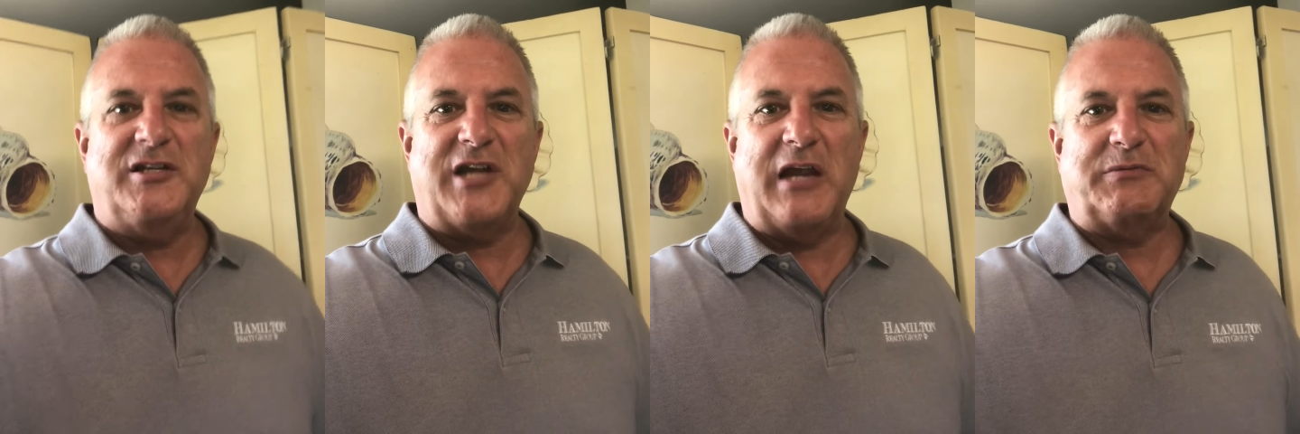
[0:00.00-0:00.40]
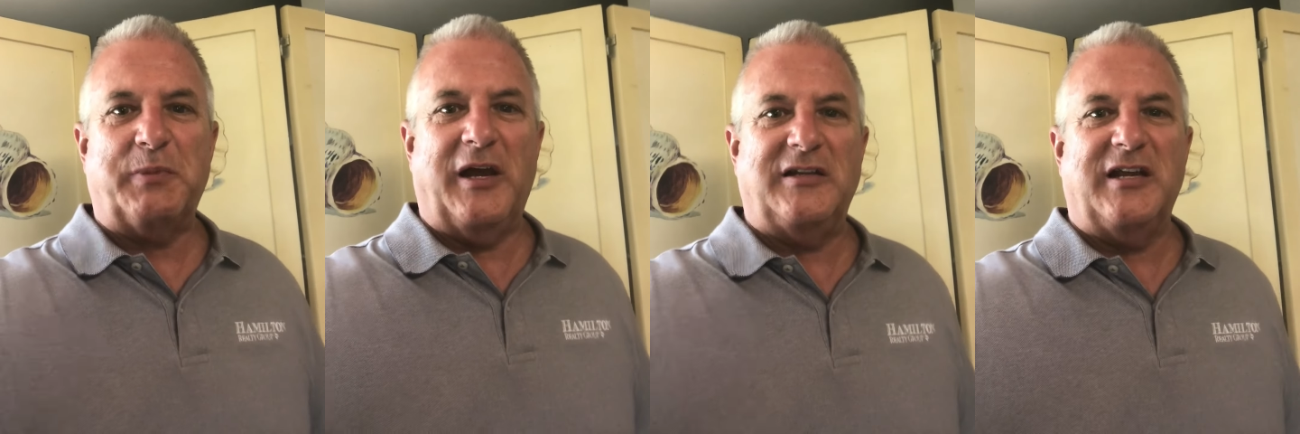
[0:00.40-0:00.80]
James
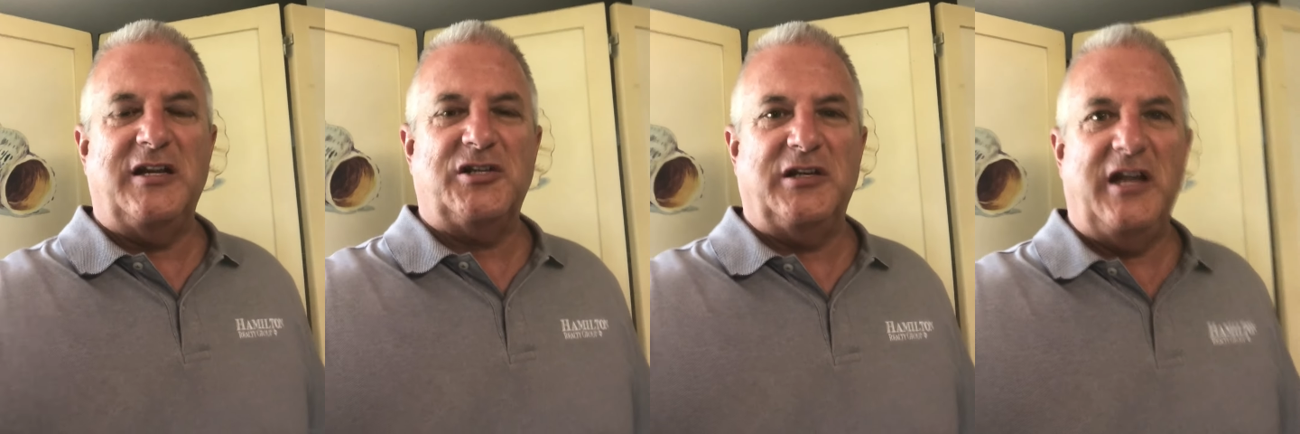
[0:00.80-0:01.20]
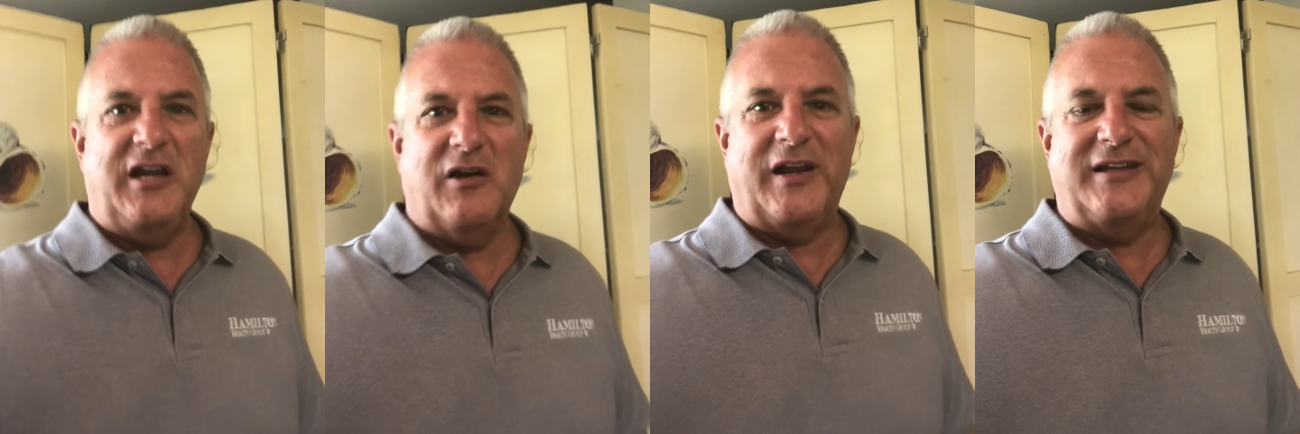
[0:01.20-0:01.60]
Plantation
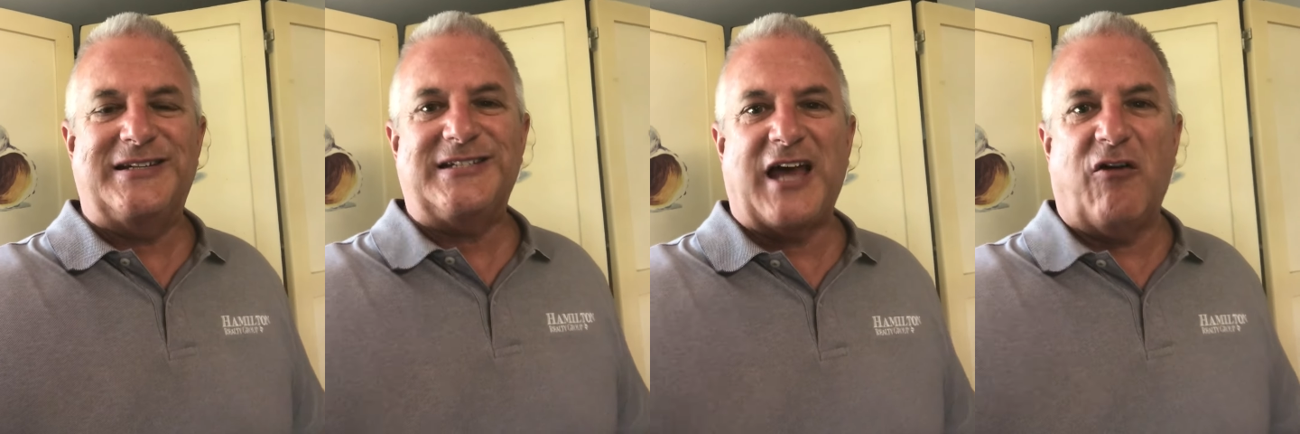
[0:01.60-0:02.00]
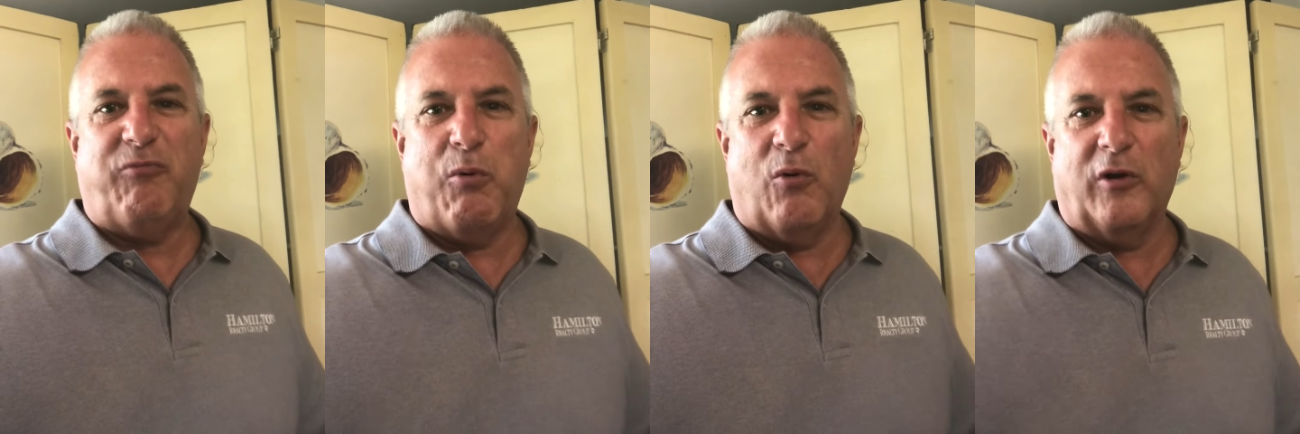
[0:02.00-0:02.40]
here in
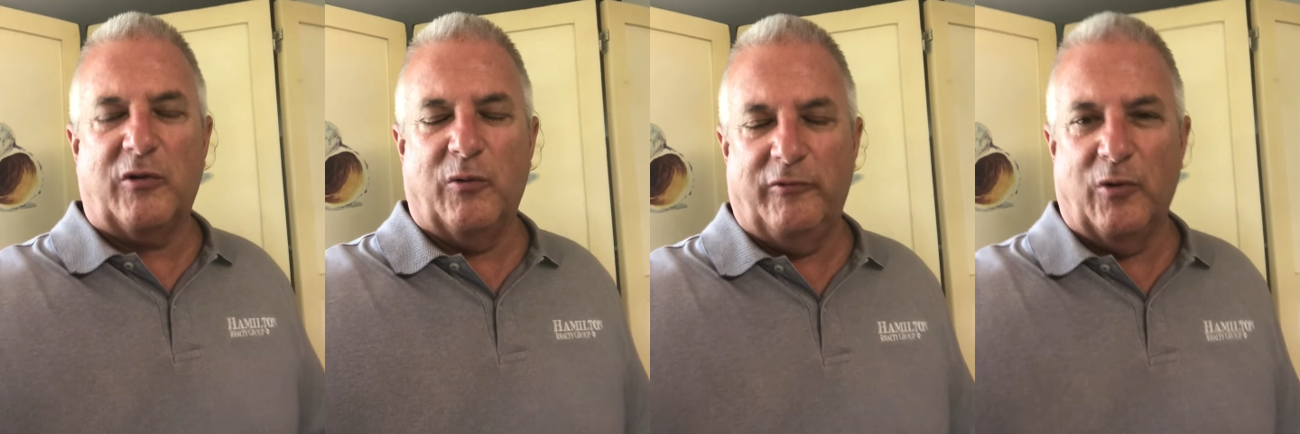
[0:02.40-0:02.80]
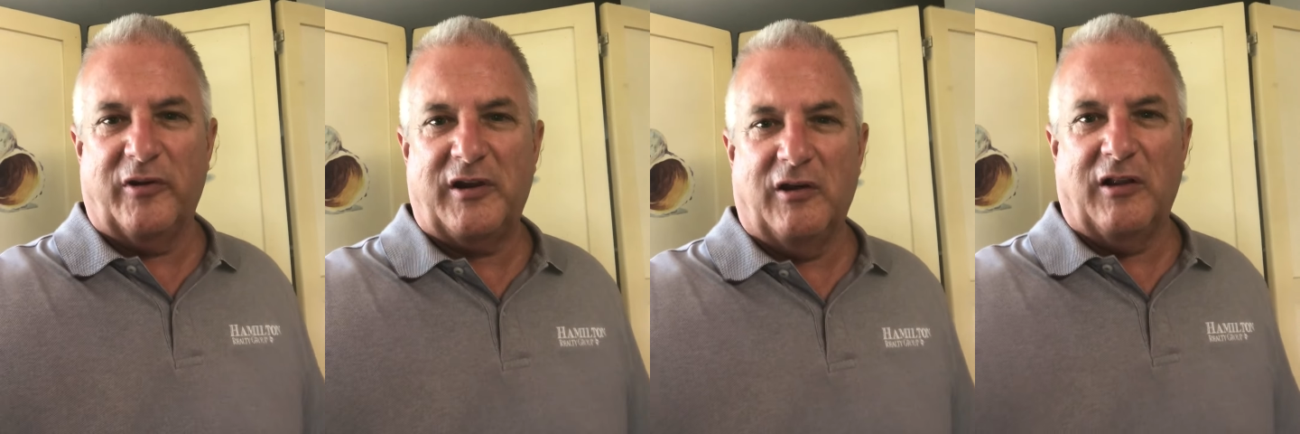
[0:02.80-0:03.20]
Southport,
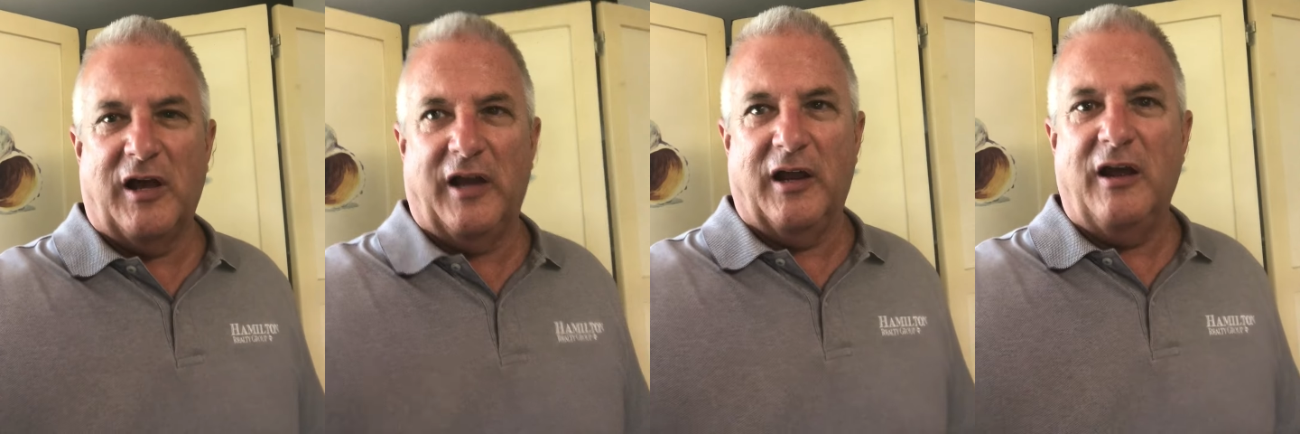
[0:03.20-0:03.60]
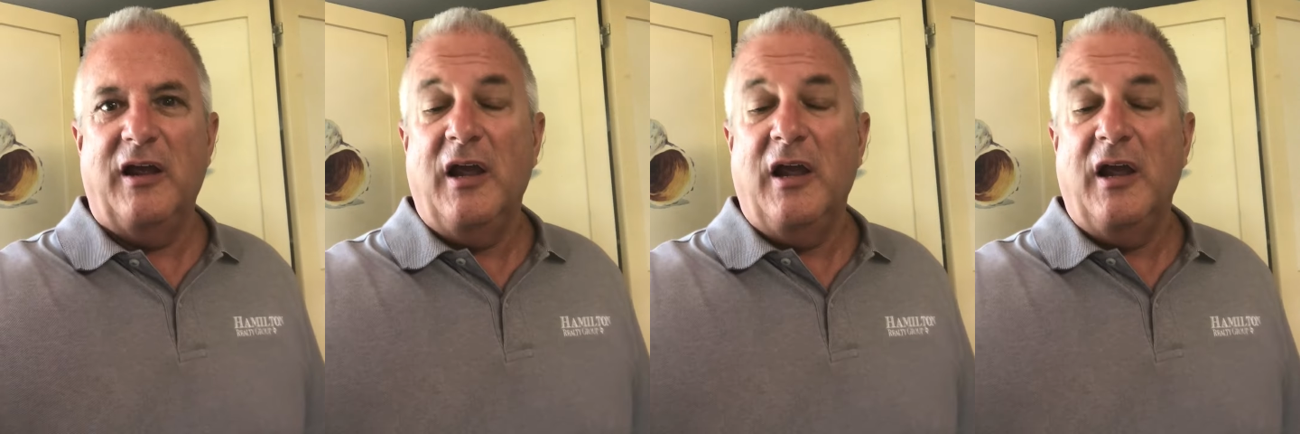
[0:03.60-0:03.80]
North Carolina.